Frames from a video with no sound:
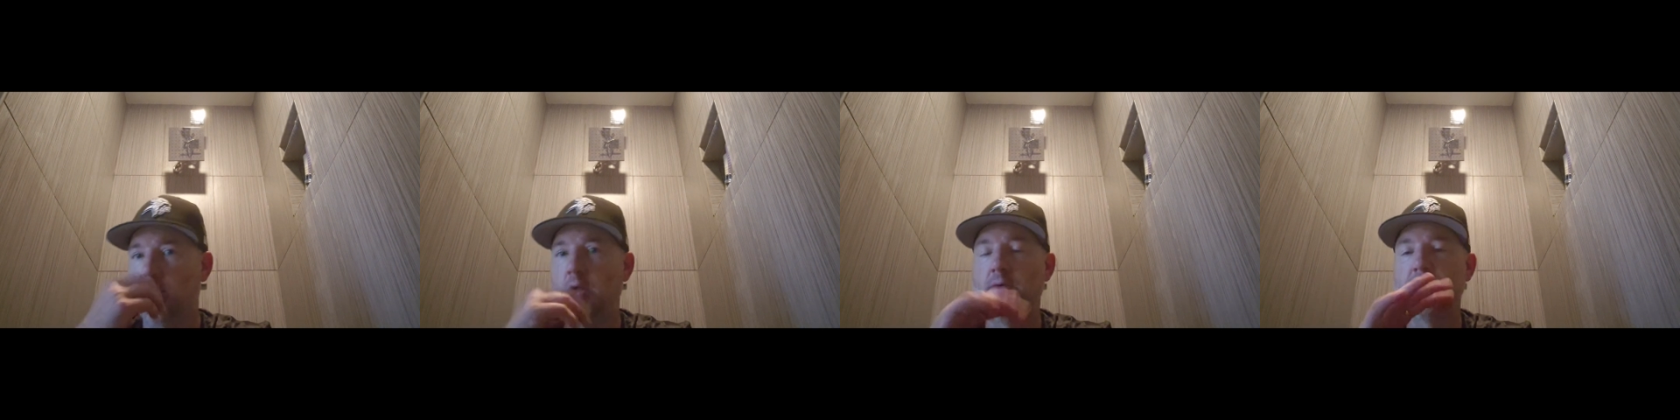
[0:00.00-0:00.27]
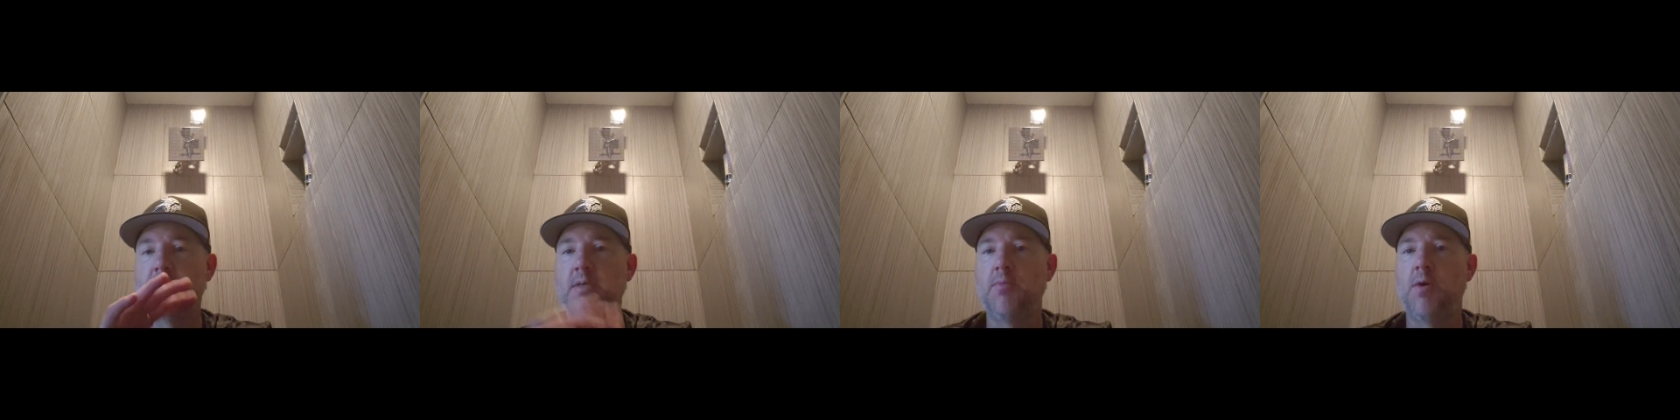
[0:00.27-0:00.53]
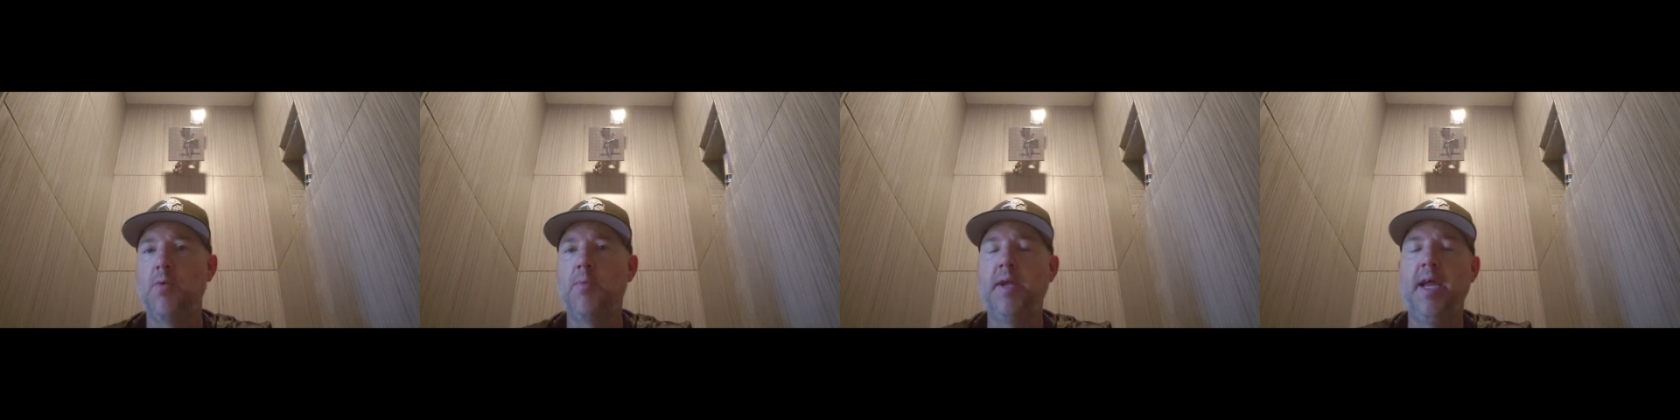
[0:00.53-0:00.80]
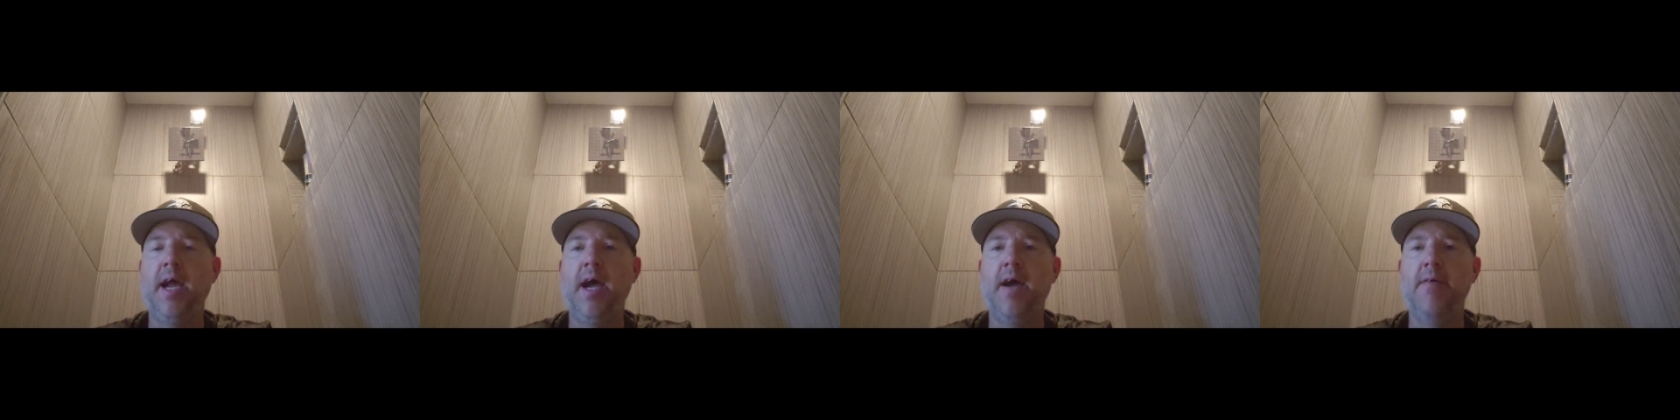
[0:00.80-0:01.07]
close to what
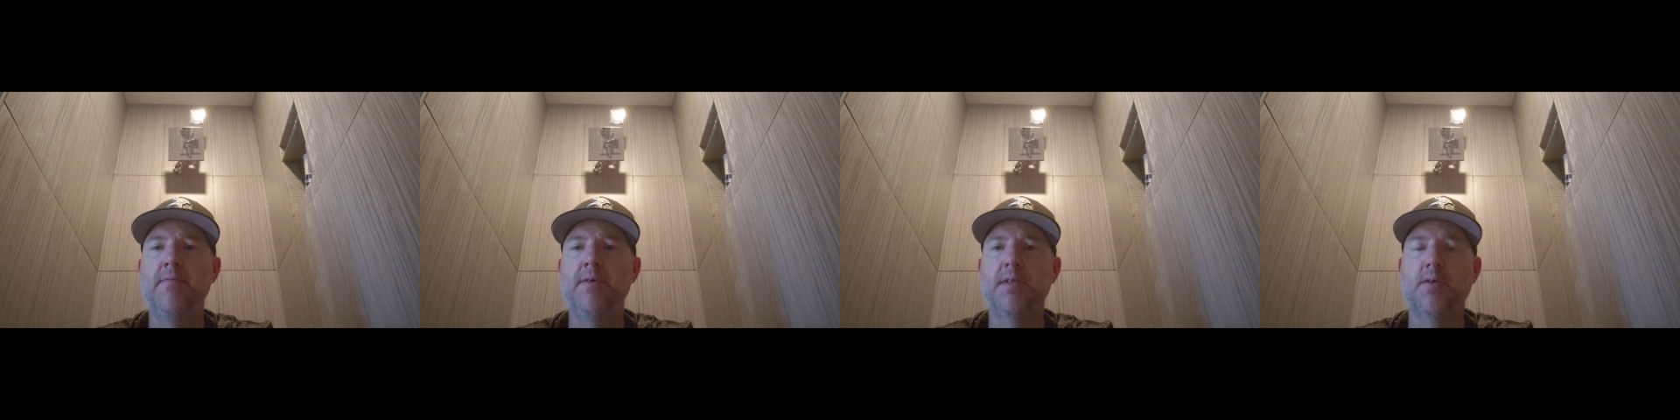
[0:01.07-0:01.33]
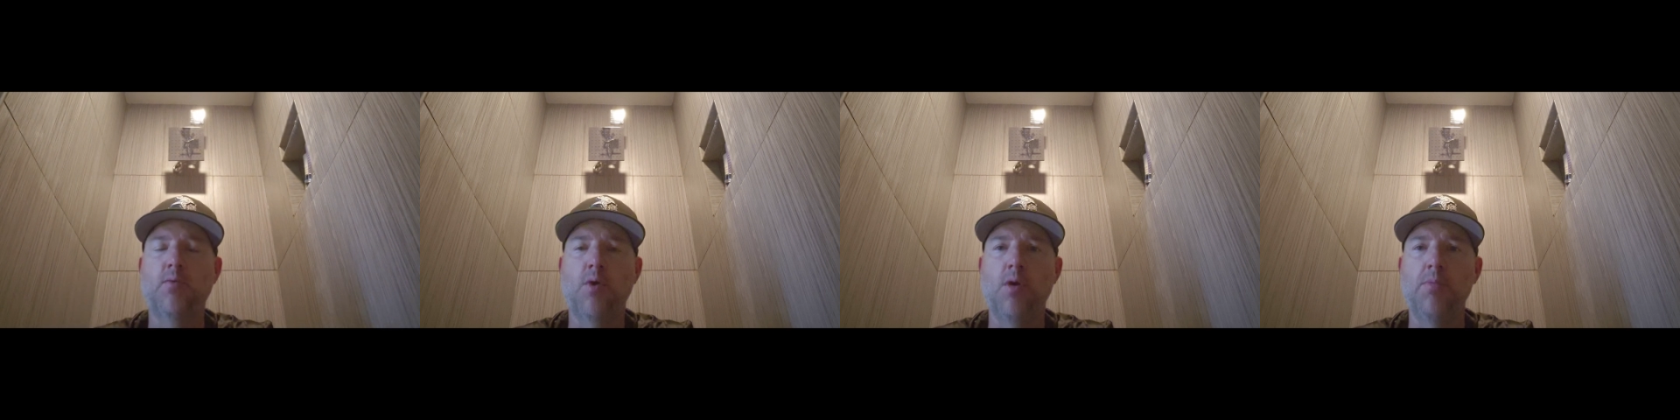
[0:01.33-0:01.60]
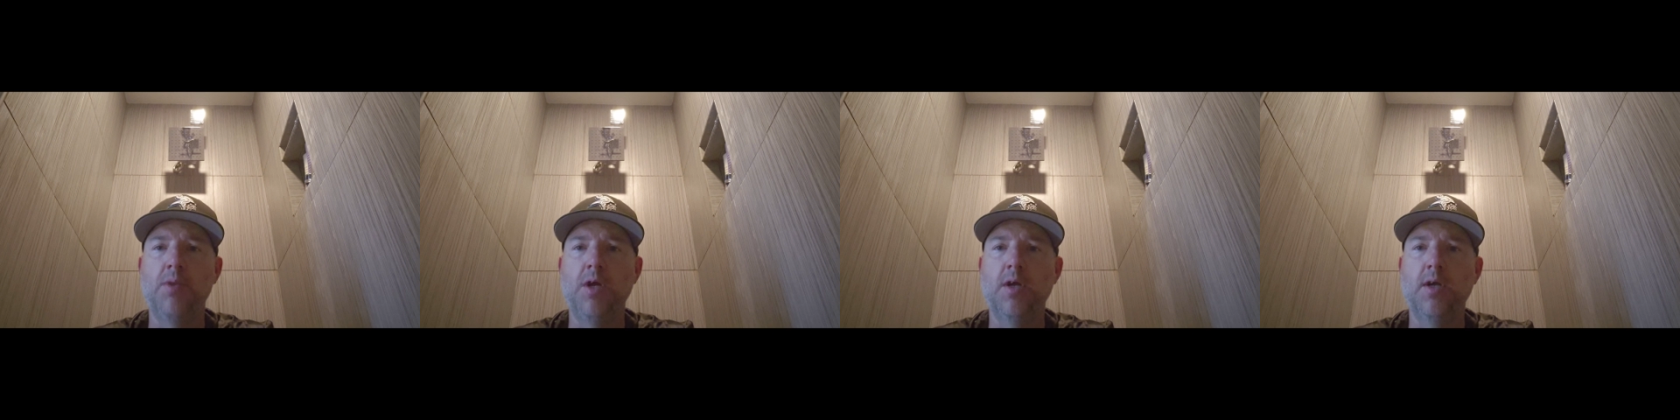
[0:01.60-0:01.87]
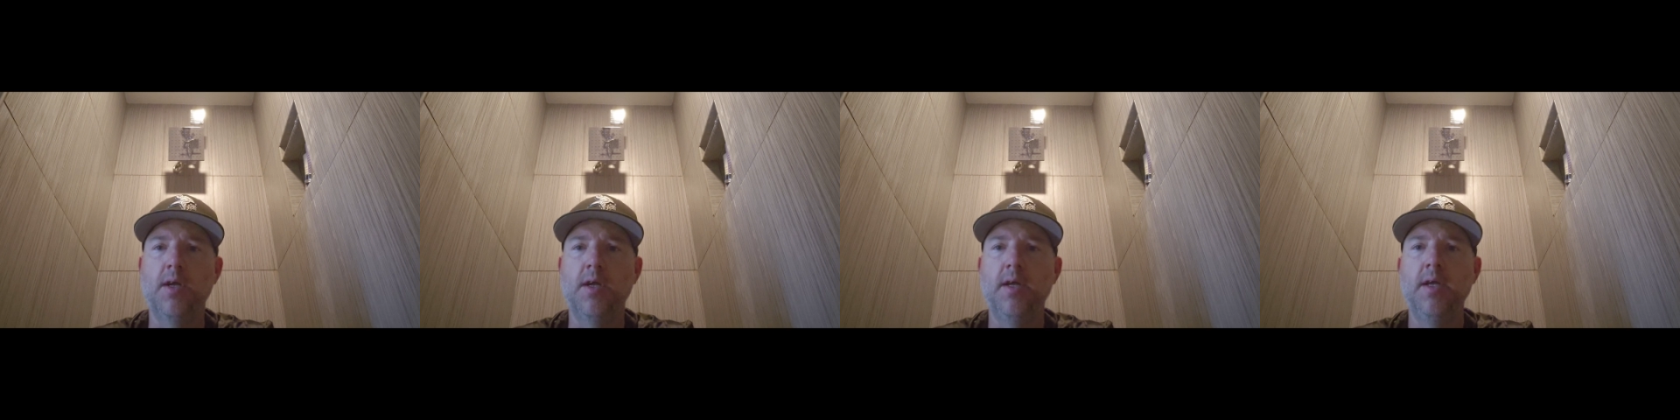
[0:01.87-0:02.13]
we have with a chrome
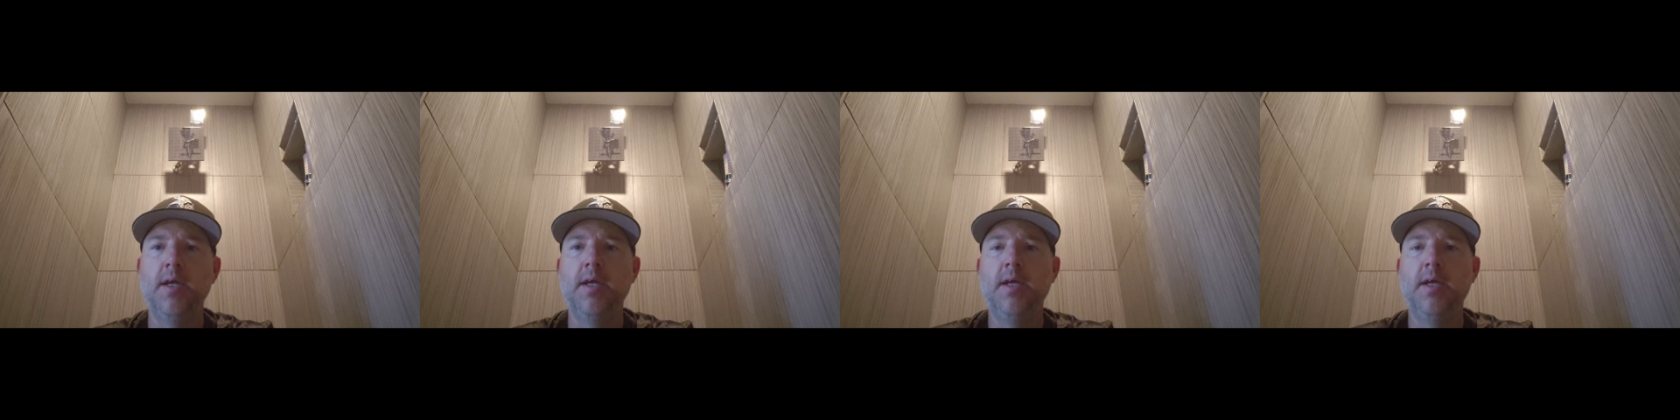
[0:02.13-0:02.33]
look.